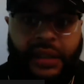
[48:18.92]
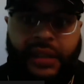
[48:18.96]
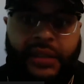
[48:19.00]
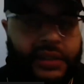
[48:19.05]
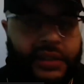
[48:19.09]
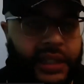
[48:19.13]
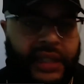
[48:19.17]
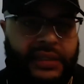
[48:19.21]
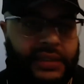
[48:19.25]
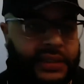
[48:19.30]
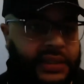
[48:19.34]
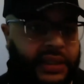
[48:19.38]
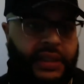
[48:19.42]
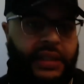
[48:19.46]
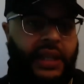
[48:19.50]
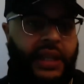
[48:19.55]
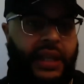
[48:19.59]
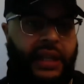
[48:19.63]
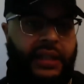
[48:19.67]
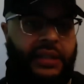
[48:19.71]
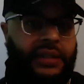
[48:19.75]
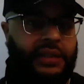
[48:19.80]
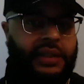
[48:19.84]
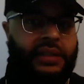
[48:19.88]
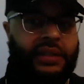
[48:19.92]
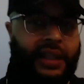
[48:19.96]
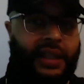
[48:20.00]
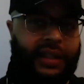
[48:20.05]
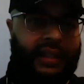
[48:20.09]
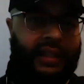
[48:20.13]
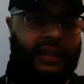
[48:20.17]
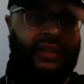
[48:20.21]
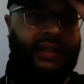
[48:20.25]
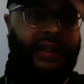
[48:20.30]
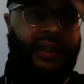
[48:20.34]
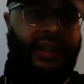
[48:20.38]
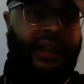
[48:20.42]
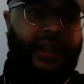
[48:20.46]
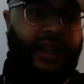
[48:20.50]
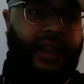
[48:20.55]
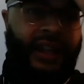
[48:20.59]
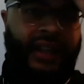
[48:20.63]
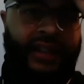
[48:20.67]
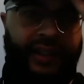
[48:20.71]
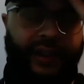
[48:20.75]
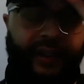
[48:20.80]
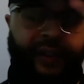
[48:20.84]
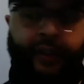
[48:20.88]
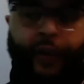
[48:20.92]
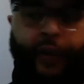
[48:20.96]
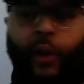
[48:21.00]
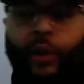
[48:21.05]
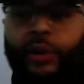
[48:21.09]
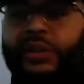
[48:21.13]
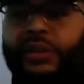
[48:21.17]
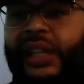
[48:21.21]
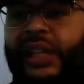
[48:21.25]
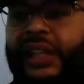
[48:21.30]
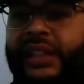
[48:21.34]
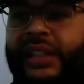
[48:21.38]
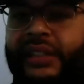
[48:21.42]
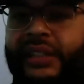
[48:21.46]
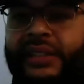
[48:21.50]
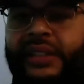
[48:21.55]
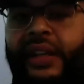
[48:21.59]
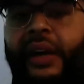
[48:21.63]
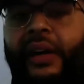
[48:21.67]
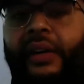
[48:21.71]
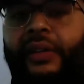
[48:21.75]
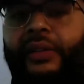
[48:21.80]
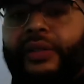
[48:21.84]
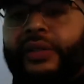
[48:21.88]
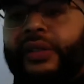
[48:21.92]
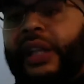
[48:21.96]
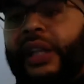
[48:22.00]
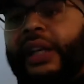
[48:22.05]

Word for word: That's it. Like, the phones sell itself.